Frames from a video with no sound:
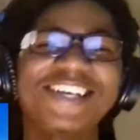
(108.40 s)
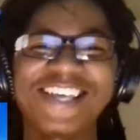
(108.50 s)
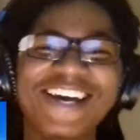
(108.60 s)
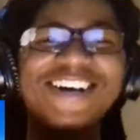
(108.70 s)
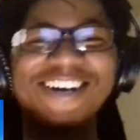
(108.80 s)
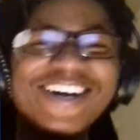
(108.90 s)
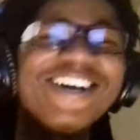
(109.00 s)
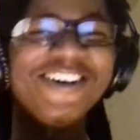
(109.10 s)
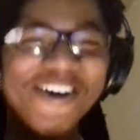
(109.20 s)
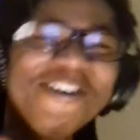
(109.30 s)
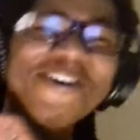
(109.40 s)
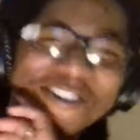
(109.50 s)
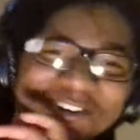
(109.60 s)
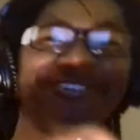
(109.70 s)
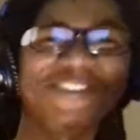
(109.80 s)
Yeah,
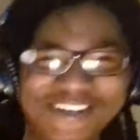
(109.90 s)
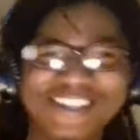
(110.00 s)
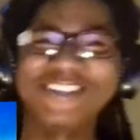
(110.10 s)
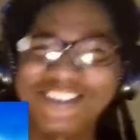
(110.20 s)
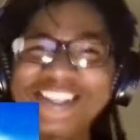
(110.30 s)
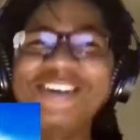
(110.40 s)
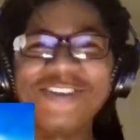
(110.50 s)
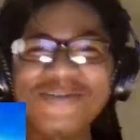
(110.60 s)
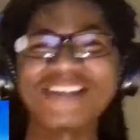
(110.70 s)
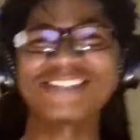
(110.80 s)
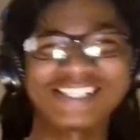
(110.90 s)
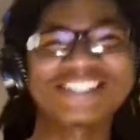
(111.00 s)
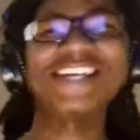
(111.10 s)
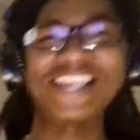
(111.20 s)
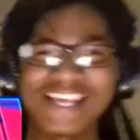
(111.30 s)
oh! Need to remix
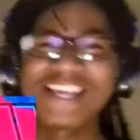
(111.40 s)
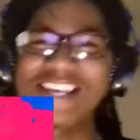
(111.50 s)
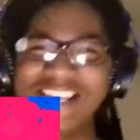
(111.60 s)
this shit.